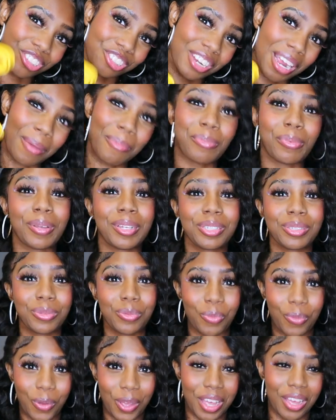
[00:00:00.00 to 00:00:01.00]
strap as
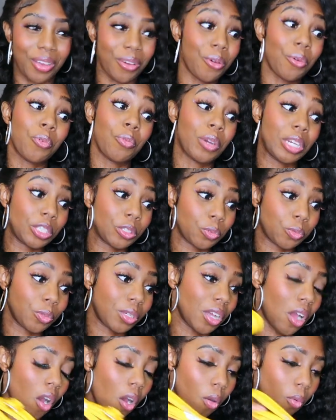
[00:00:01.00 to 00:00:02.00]
well which
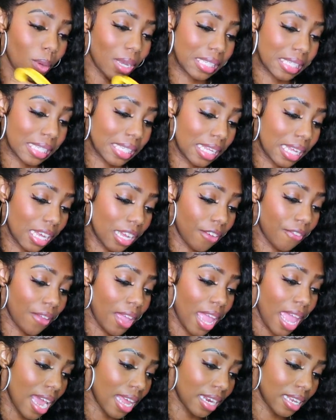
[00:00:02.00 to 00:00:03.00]
we always love
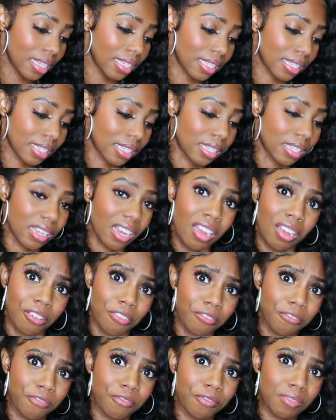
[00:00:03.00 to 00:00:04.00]
and it's
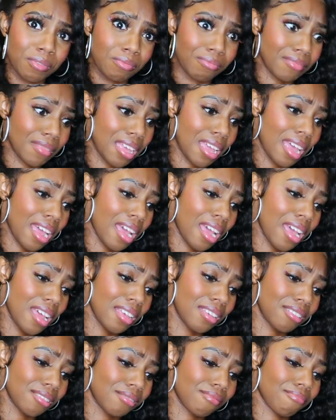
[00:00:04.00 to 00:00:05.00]
stuffed it
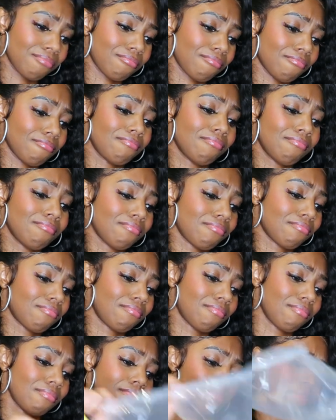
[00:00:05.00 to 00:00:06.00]
has
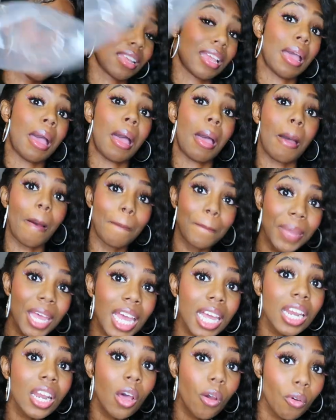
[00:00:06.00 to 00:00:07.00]
a
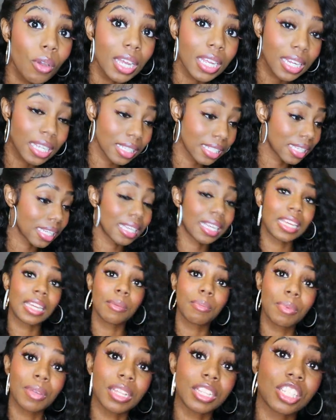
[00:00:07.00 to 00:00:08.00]
pillow in it to
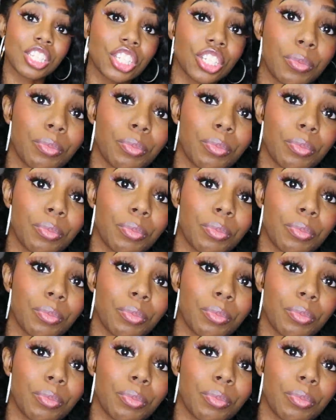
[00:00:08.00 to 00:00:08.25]
keep its